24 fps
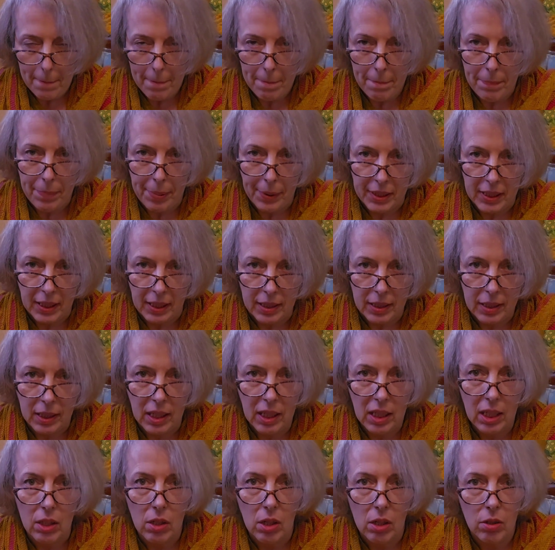but I think
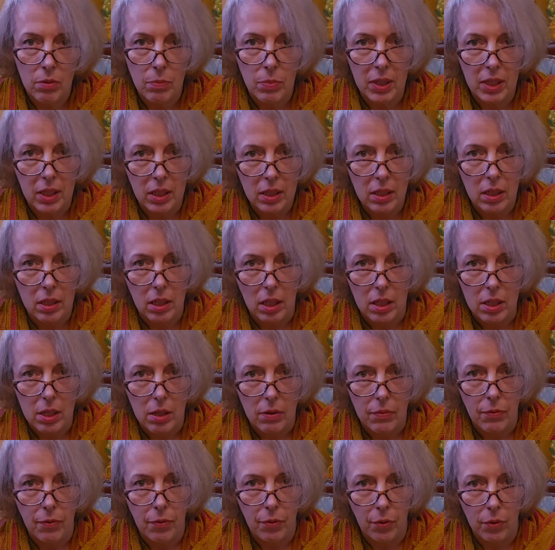it could be knitted as a
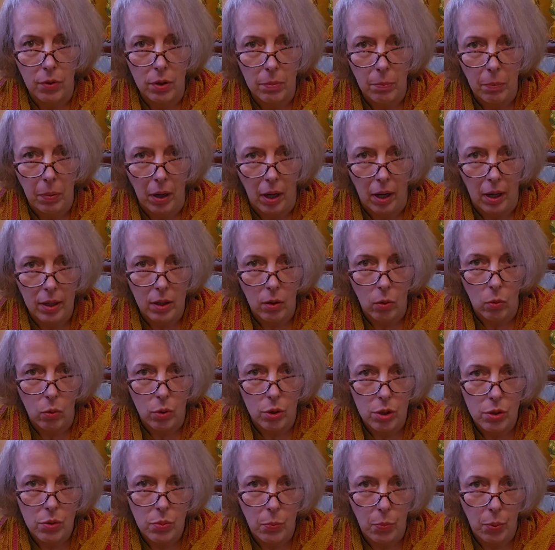4-ply or
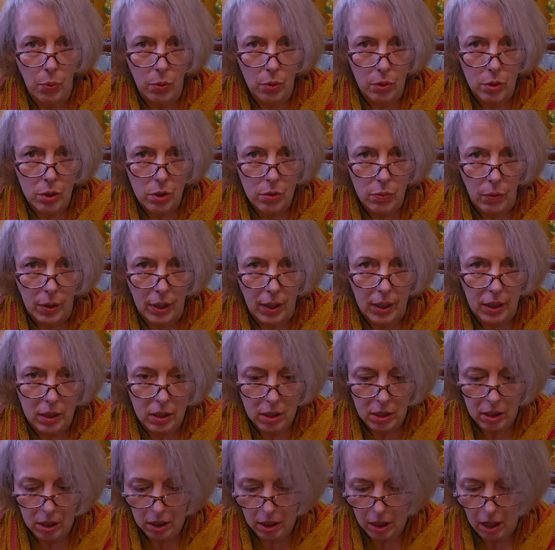sports
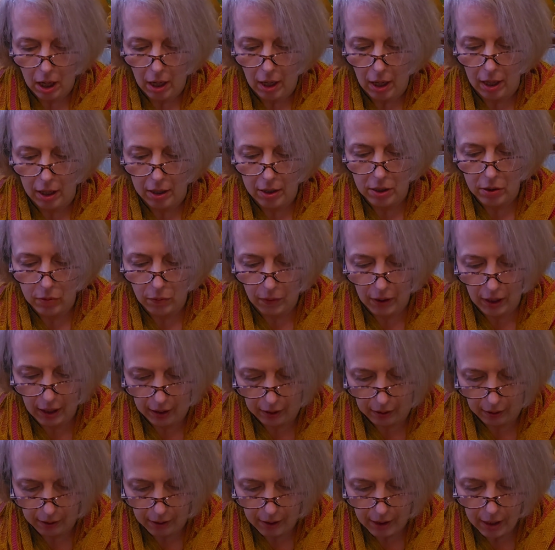weight as
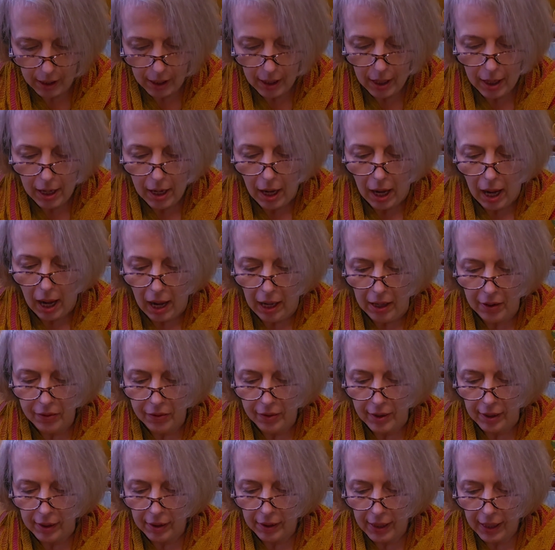well. And
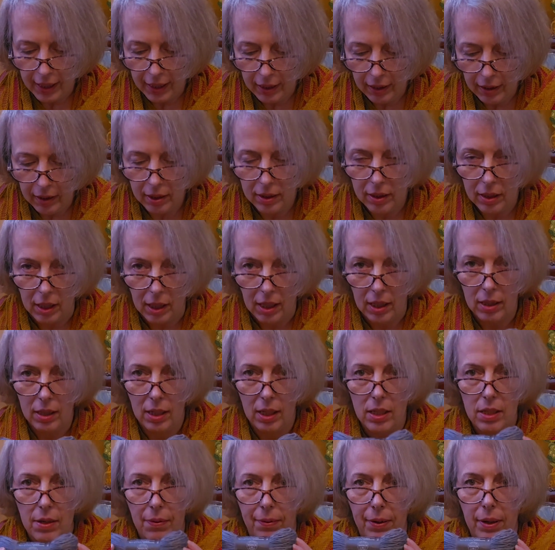the length in
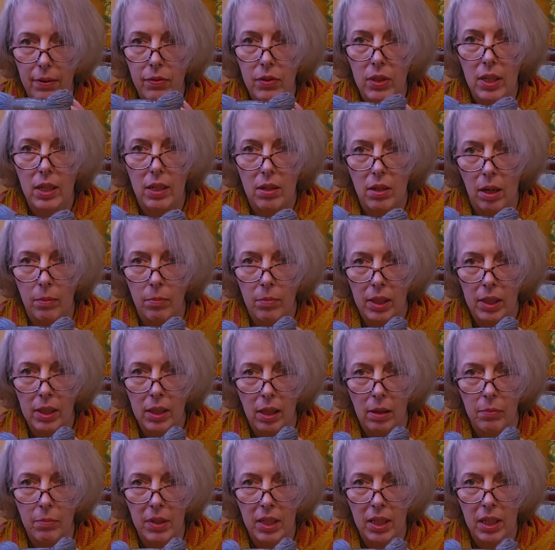these 50-gram little
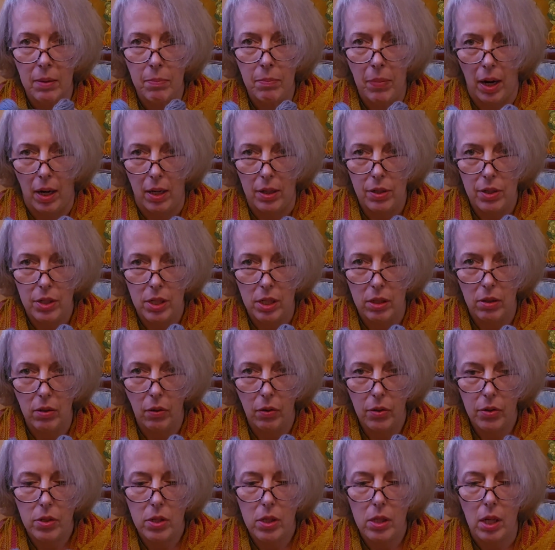mini
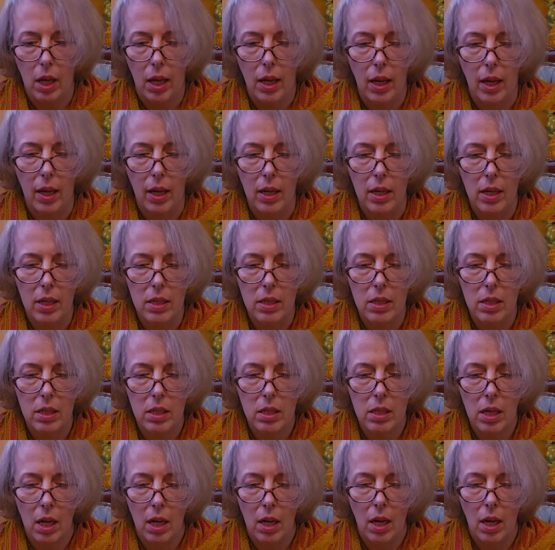parcels is